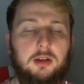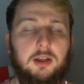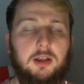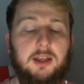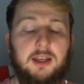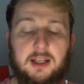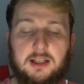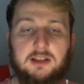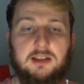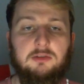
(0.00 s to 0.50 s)

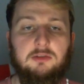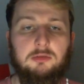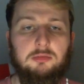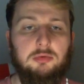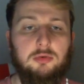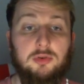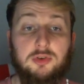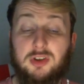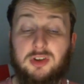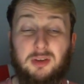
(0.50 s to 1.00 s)
against
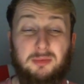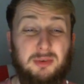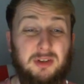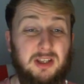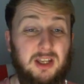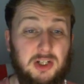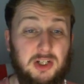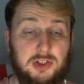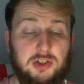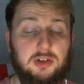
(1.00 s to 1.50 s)
Liverpool, so they'll
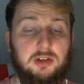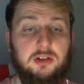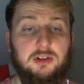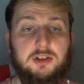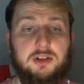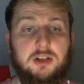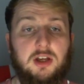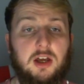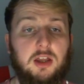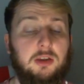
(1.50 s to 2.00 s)
be itching to
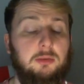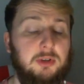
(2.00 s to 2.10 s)
start,